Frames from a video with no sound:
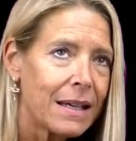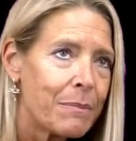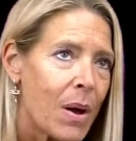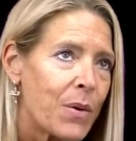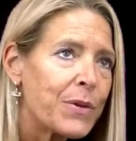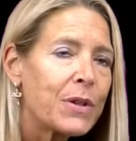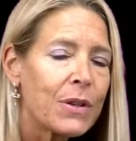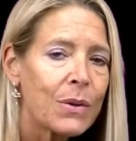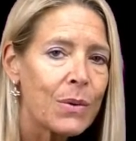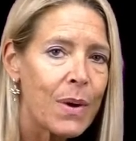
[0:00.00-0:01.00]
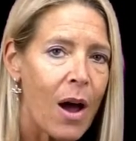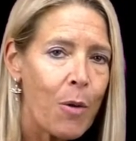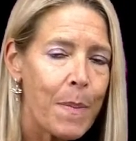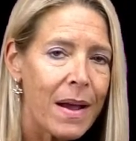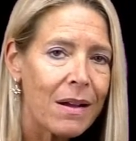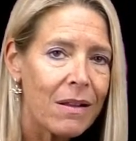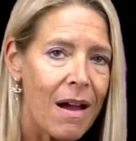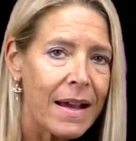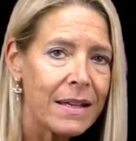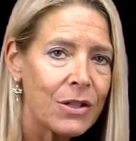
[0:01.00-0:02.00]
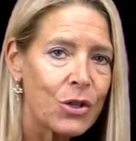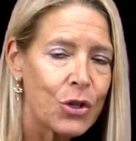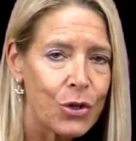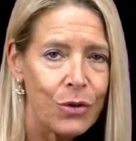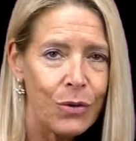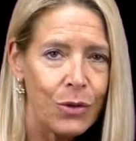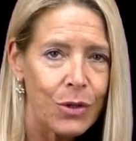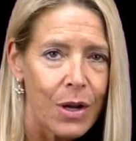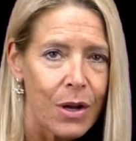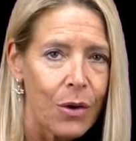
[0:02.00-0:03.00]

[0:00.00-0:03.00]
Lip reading: both to help my clients choose